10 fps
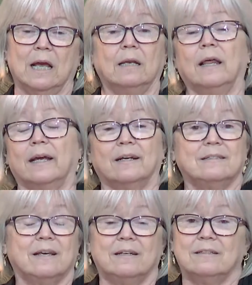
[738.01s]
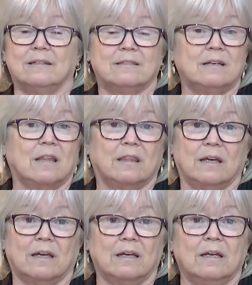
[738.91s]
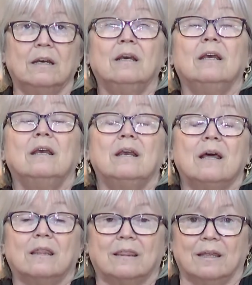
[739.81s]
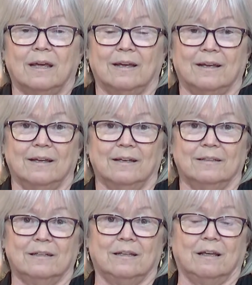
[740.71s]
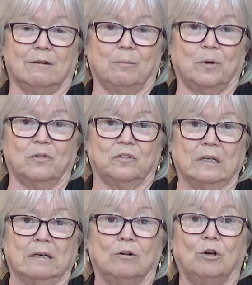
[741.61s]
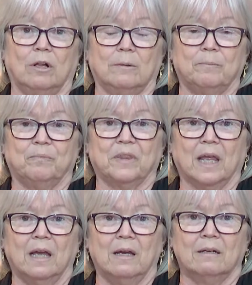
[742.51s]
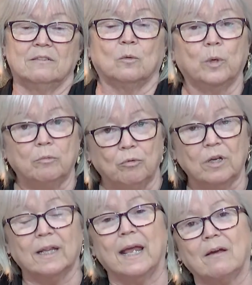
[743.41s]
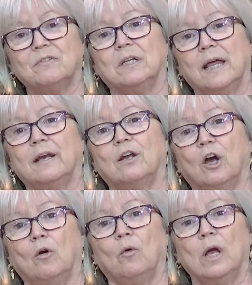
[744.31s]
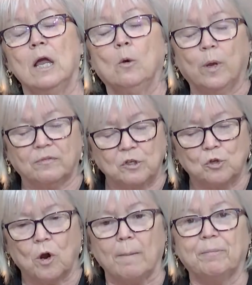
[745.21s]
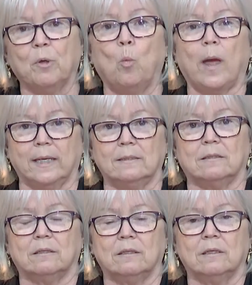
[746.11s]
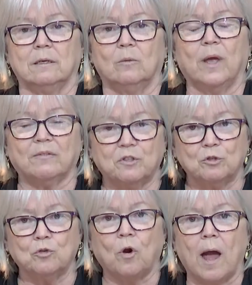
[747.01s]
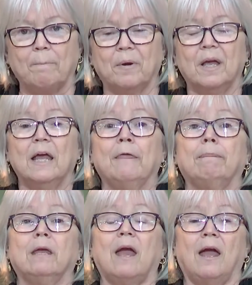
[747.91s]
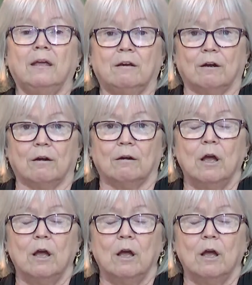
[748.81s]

And like I said, it does nothing to the other person at all. So we really have to let it go. We have to drop the weight. We have to drop the anchor.